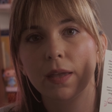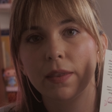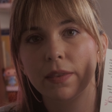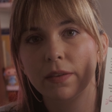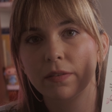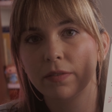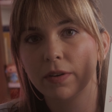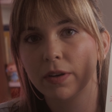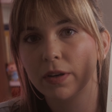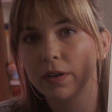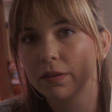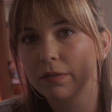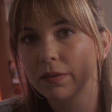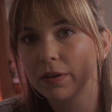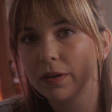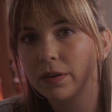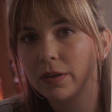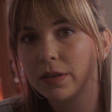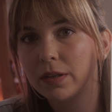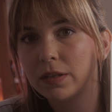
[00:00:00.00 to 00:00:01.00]
in the very,
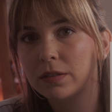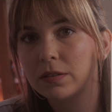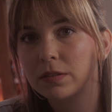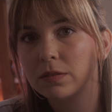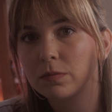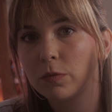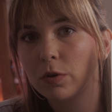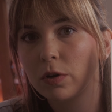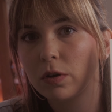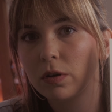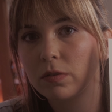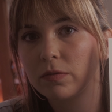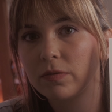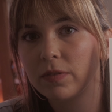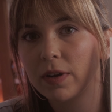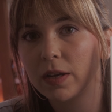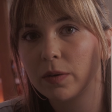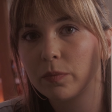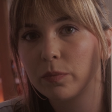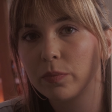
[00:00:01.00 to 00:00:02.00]
very small
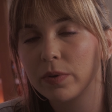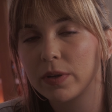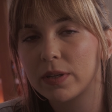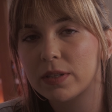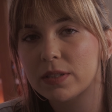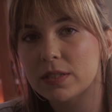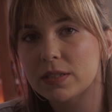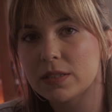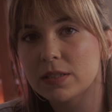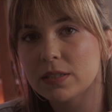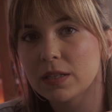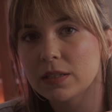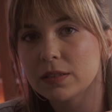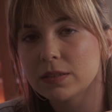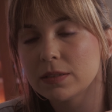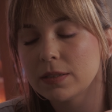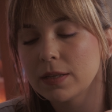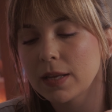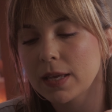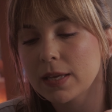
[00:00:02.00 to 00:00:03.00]
fine print, it
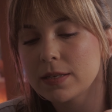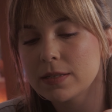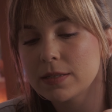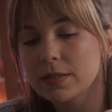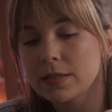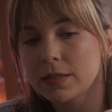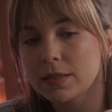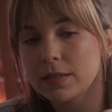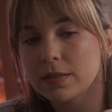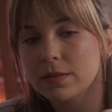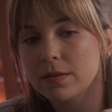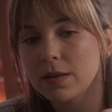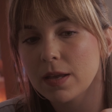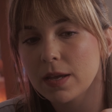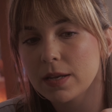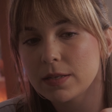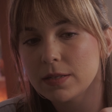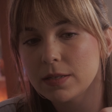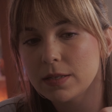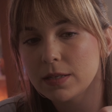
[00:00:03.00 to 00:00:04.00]
says
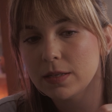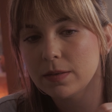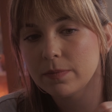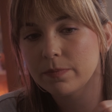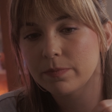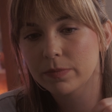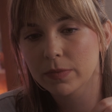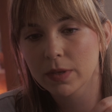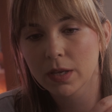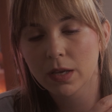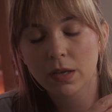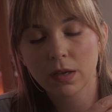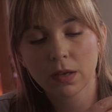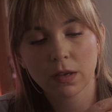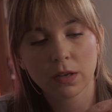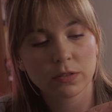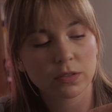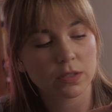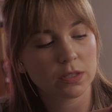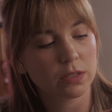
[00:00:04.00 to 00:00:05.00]
1990.
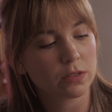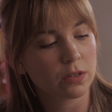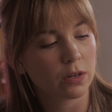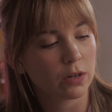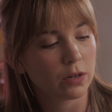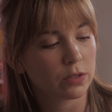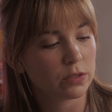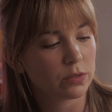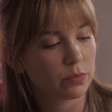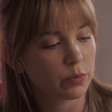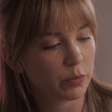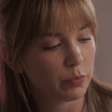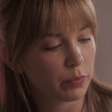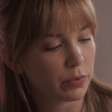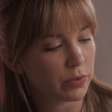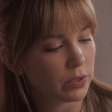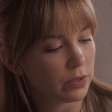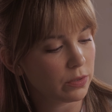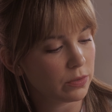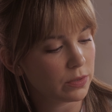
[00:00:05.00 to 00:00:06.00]
So these cards were
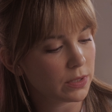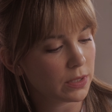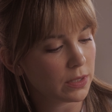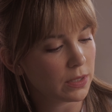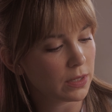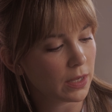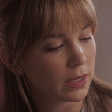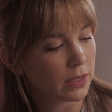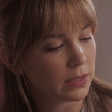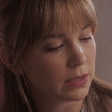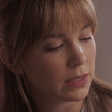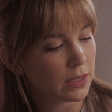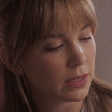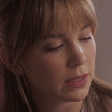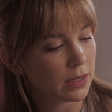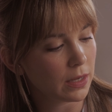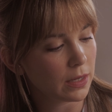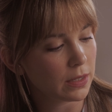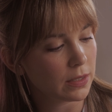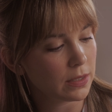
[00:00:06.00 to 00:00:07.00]
produced in
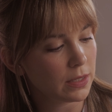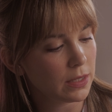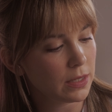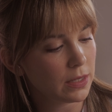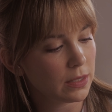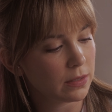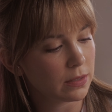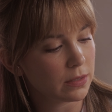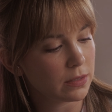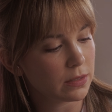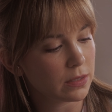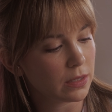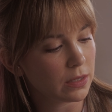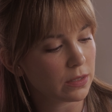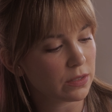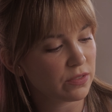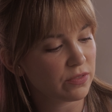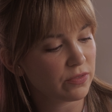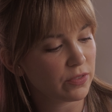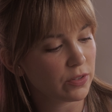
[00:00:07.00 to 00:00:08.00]
1990, and this
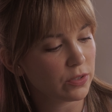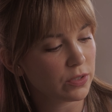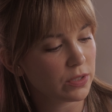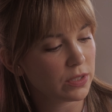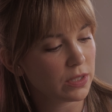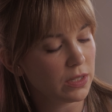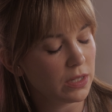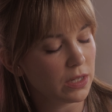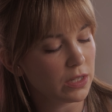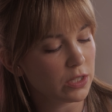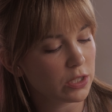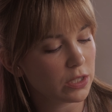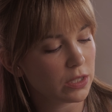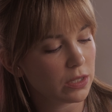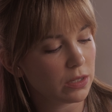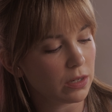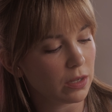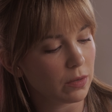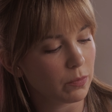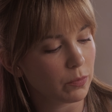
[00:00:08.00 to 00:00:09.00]
says first
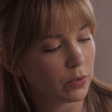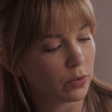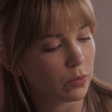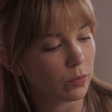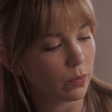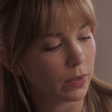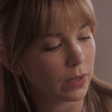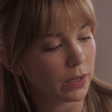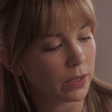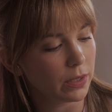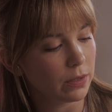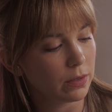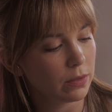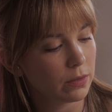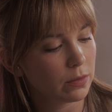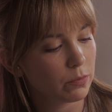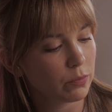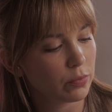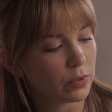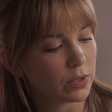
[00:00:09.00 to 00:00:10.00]
edition number one,
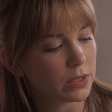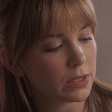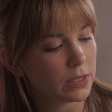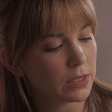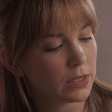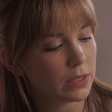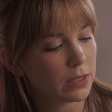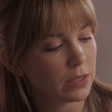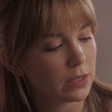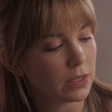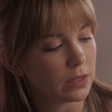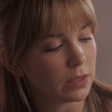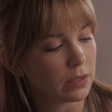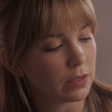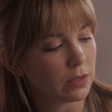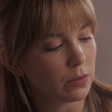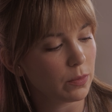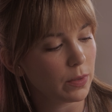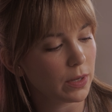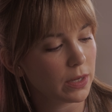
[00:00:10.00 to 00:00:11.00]
printed in
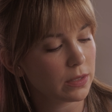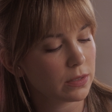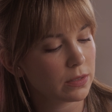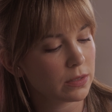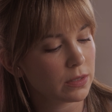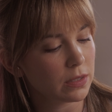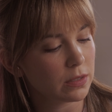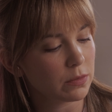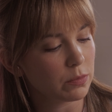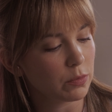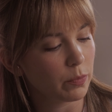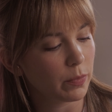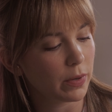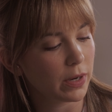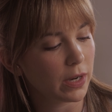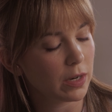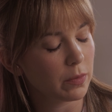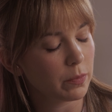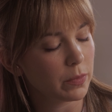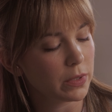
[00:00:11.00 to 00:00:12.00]
the U.S. This were
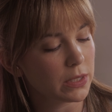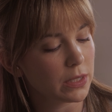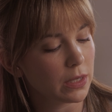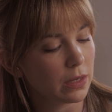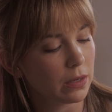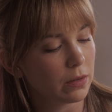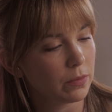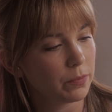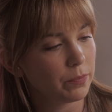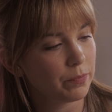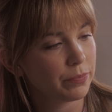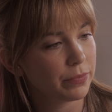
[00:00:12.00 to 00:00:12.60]
by Mattel.